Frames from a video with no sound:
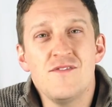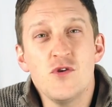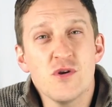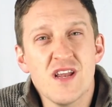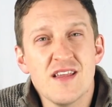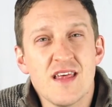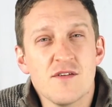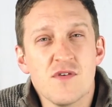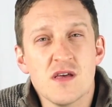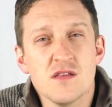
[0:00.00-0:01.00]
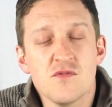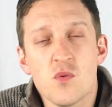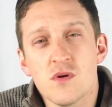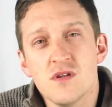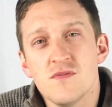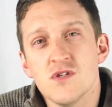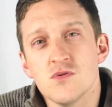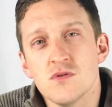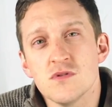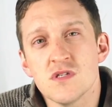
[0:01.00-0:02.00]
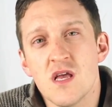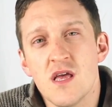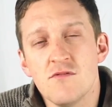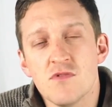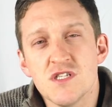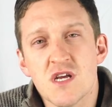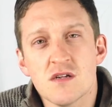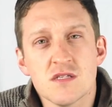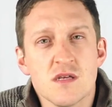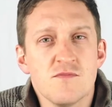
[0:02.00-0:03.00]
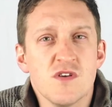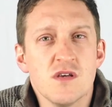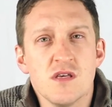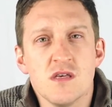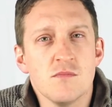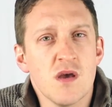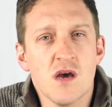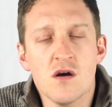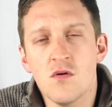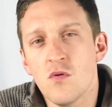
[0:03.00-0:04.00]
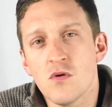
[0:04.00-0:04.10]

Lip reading: If you can identify these 4 individuals and reach out to them via email,